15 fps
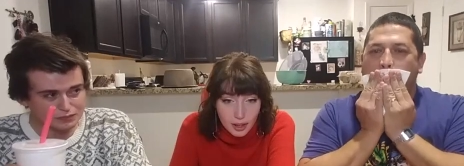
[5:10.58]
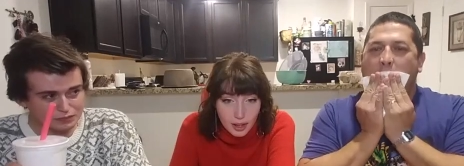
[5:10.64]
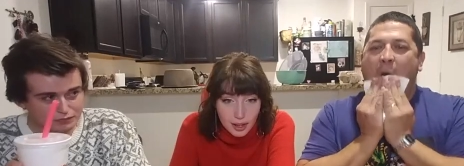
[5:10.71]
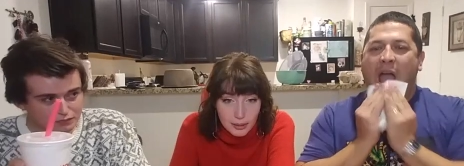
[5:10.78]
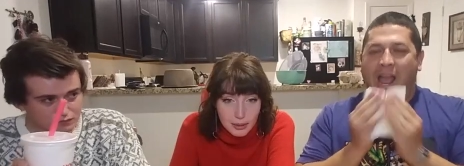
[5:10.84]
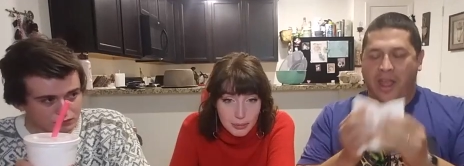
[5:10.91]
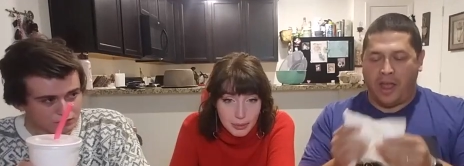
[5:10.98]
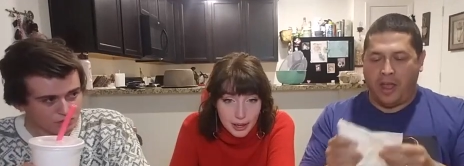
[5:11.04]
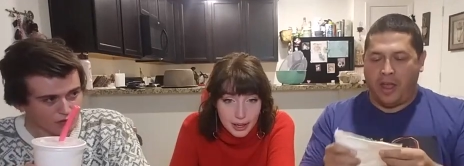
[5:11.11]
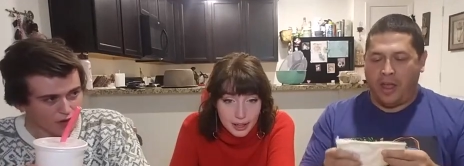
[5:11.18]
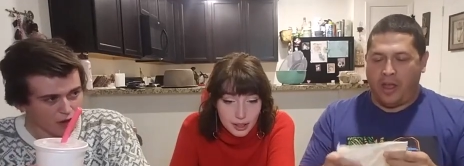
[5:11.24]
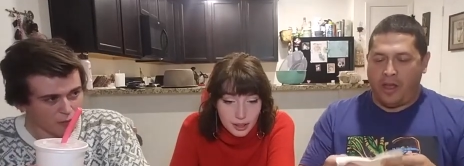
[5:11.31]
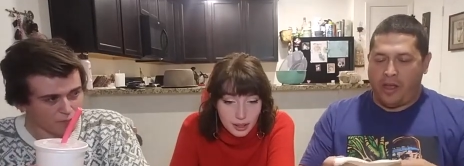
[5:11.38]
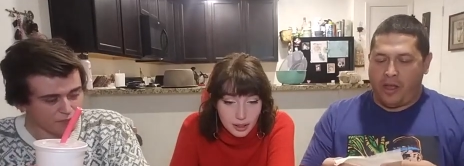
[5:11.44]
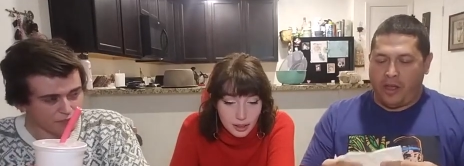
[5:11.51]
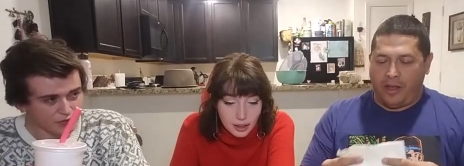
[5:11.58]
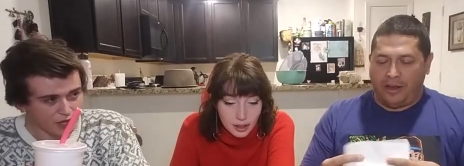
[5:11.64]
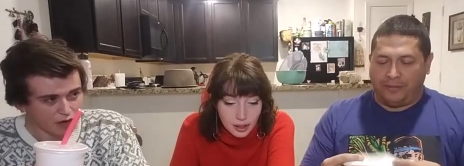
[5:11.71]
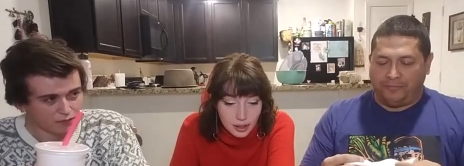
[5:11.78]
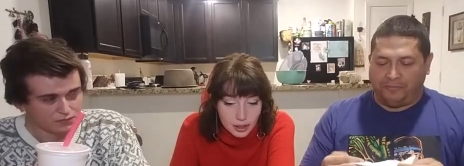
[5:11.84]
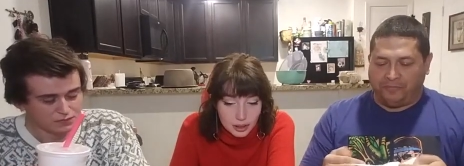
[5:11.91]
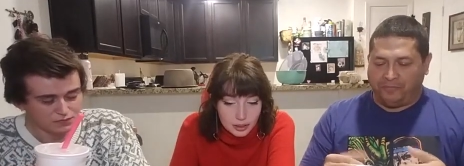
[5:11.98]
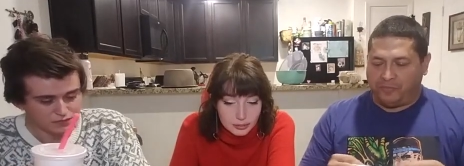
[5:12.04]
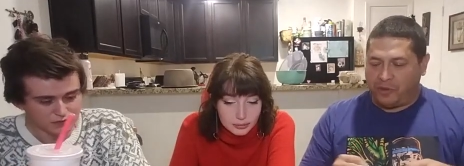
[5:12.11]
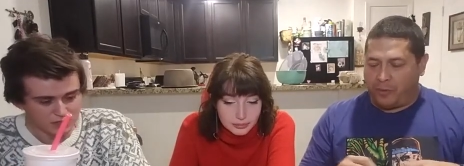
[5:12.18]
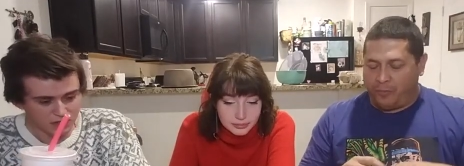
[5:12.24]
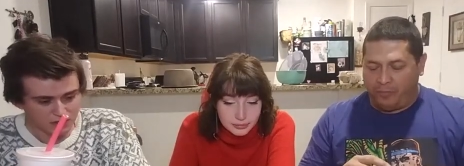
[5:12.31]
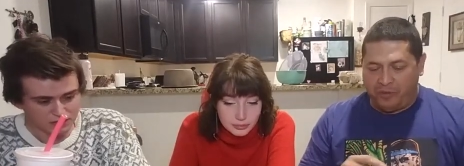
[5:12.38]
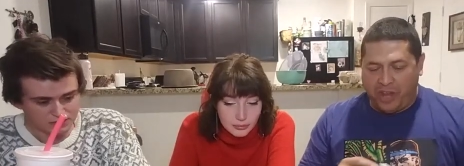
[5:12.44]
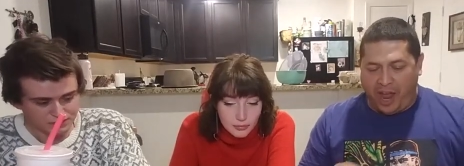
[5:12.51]
Speaker 1: I've been paid.
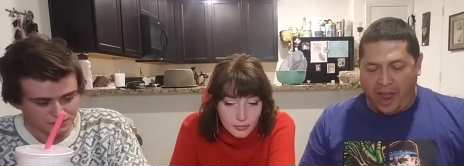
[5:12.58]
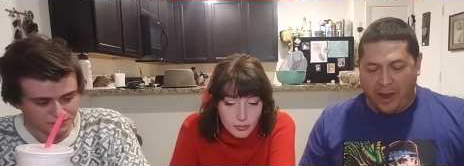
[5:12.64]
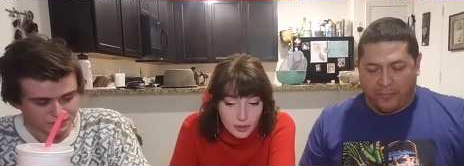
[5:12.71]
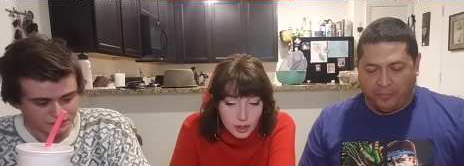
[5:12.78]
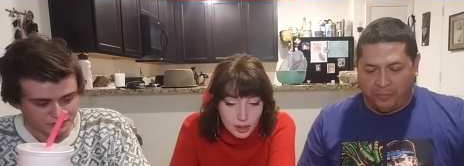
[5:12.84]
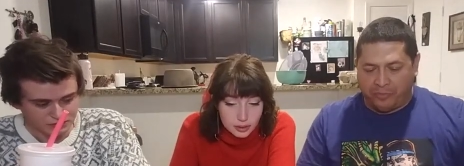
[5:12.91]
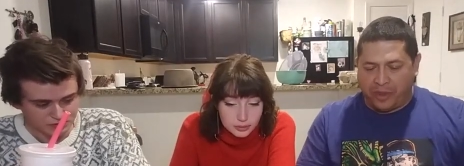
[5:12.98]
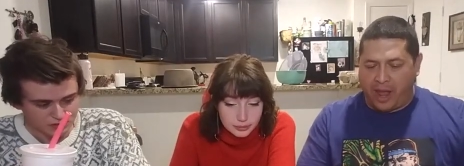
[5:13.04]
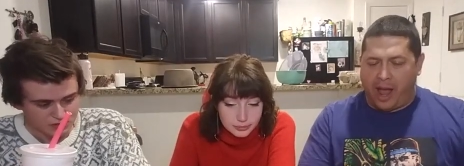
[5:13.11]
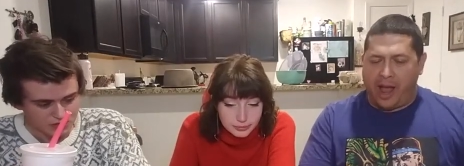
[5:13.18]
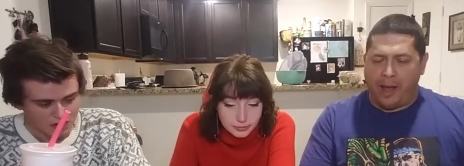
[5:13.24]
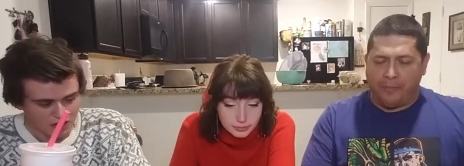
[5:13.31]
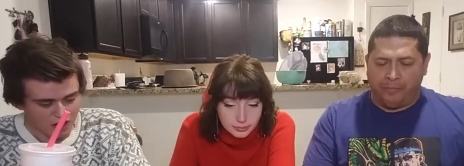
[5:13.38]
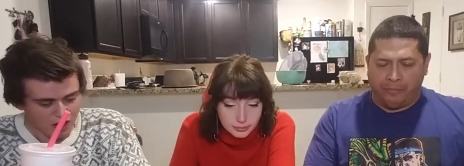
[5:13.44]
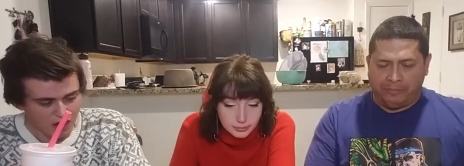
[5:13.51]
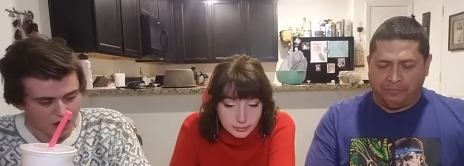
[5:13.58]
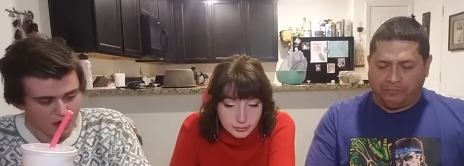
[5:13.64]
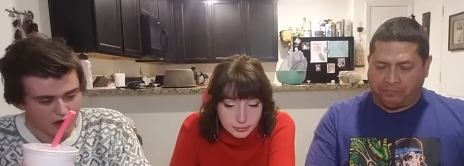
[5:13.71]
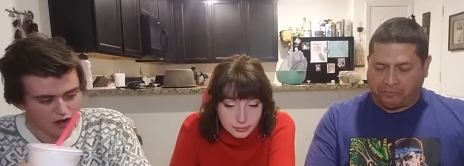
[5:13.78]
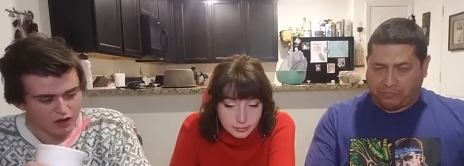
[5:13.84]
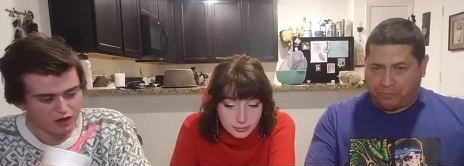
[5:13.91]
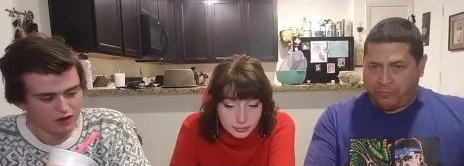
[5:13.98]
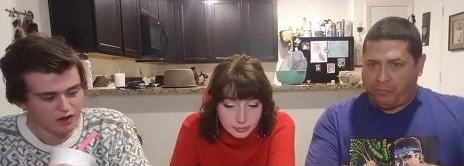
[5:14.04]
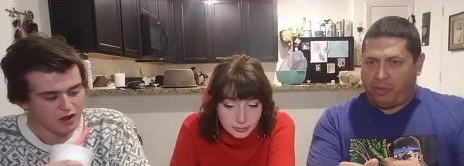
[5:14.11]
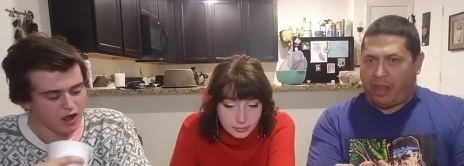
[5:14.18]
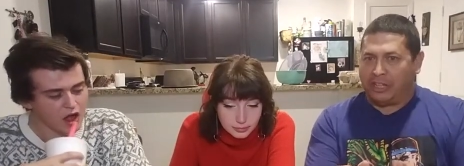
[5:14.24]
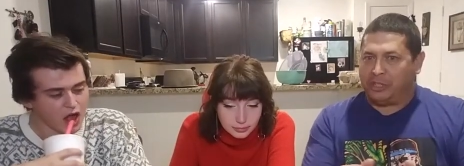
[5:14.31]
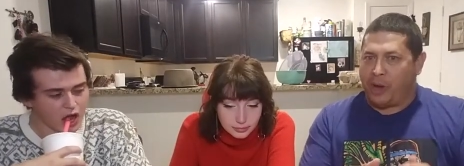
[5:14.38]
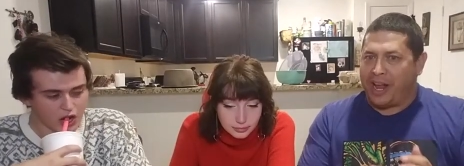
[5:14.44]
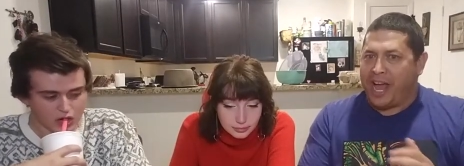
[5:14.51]
Speaker 2: Okay.
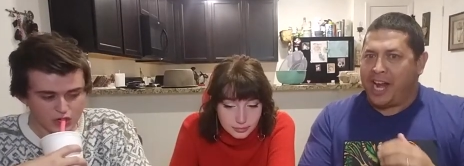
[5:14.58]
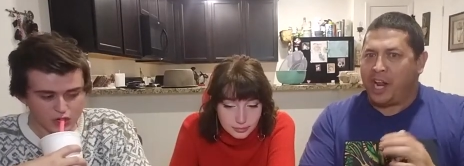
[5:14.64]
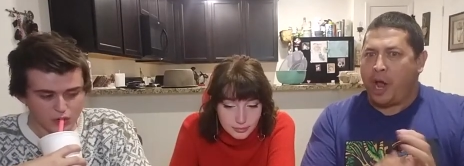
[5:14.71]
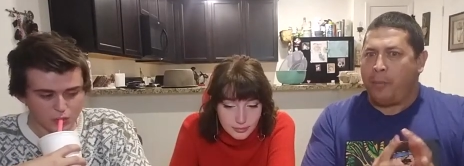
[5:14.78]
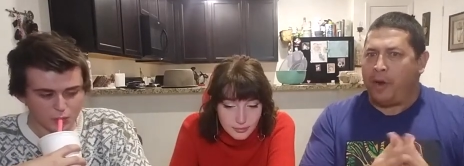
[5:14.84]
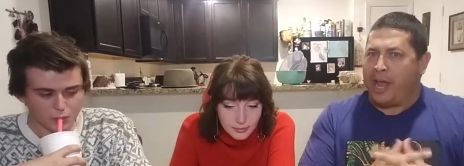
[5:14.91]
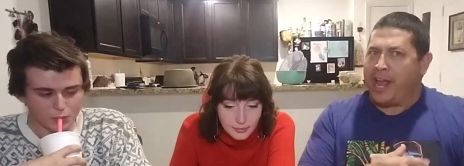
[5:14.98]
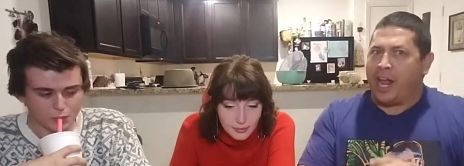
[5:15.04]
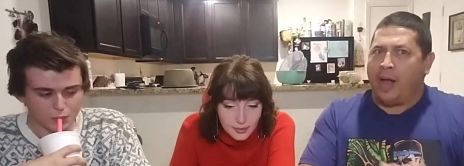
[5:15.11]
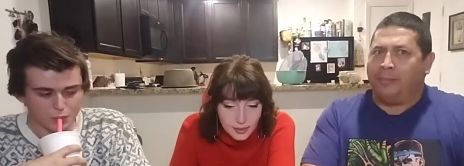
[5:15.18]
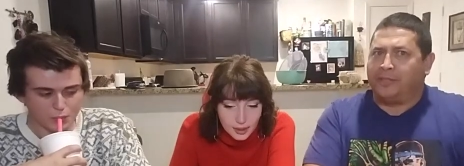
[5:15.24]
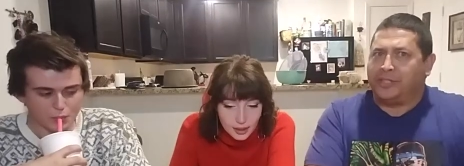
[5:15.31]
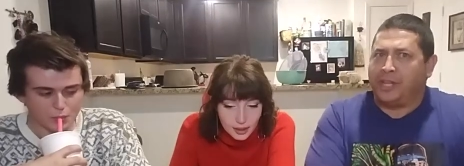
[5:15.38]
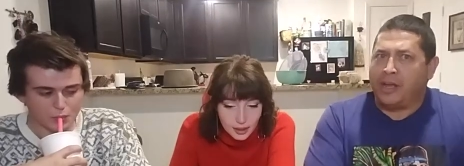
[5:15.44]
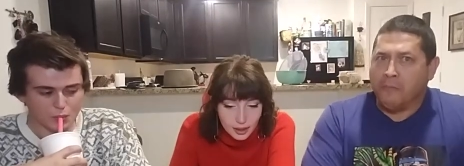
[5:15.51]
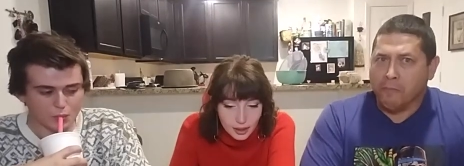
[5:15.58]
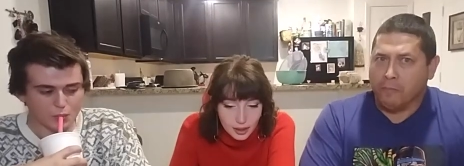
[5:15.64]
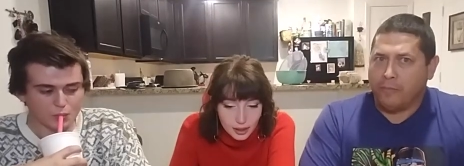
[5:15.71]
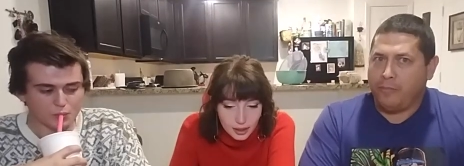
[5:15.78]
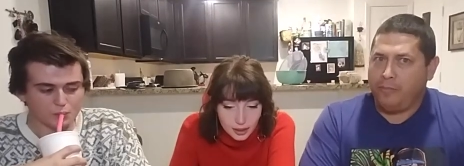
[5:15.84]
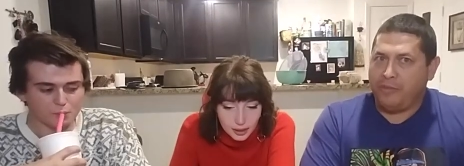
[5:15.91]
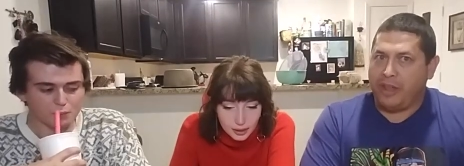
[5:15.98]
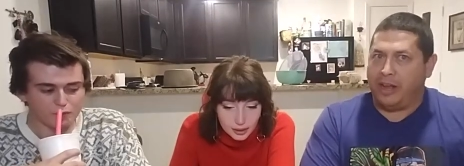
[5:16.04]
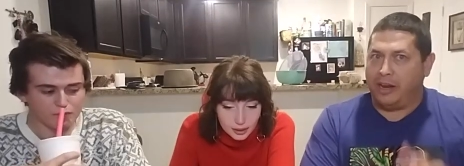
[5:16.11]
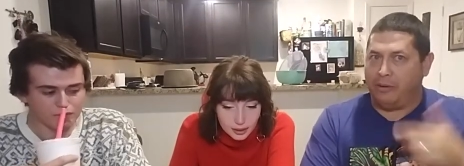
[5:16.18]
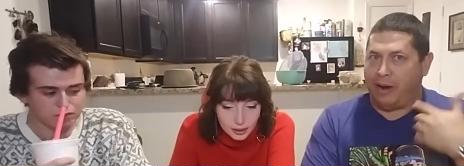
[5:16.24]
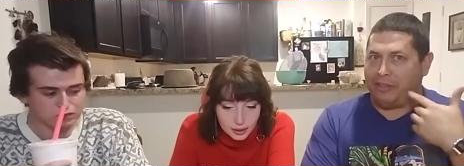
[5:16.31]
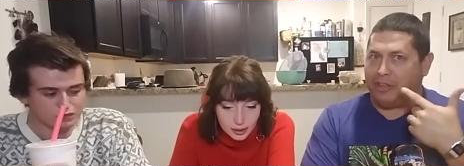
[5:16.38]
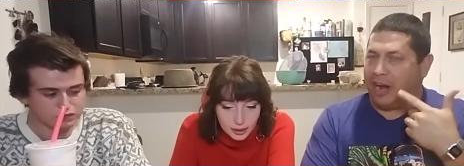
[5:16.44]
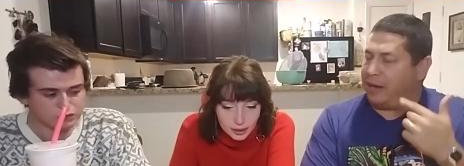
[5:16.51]
So I got a couple of hiccups.
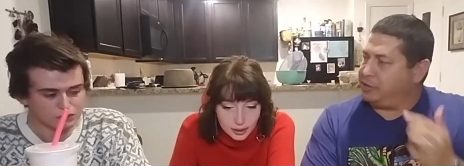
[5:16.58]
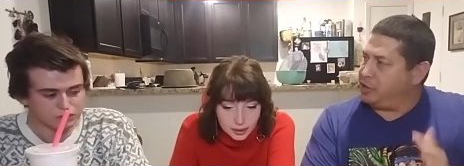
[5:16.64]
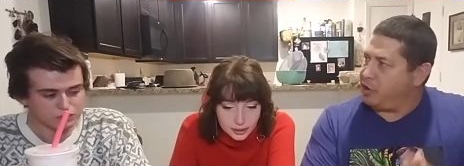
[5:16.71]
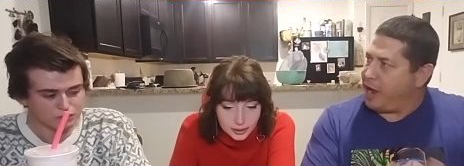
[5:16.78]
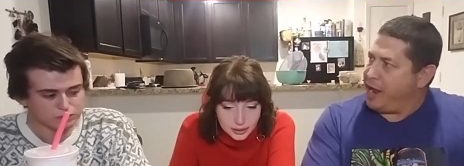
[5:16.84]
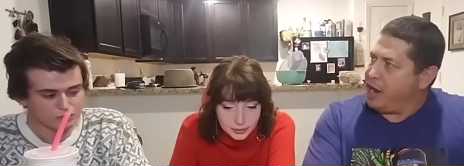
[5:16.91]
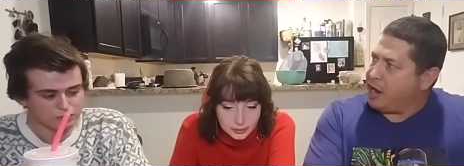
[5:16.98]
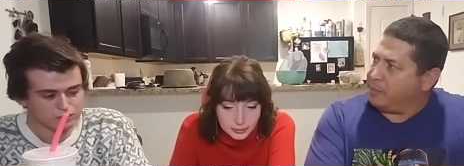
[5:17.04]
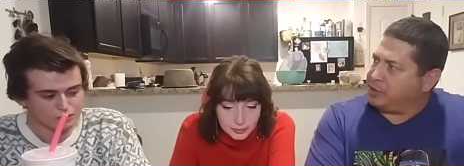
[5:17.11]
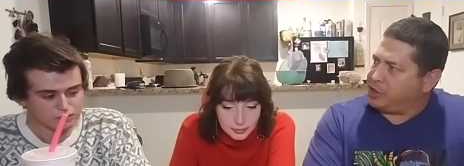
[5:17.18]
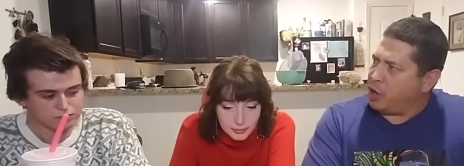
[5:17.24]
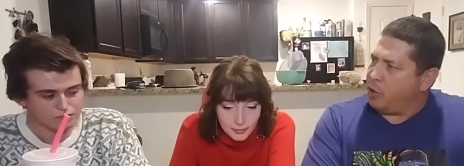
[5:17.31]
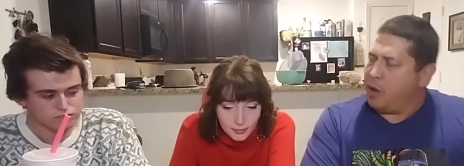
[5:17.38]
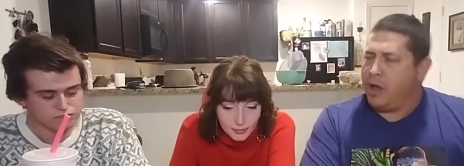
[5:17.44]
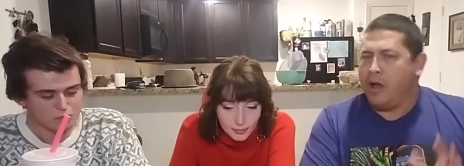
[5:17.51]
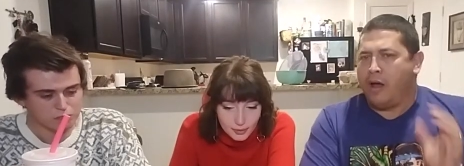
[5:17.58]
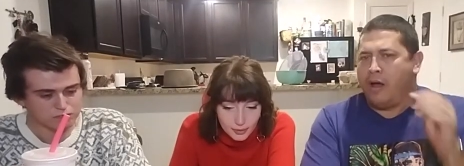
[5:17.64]
Right there, I still got hiccups. So,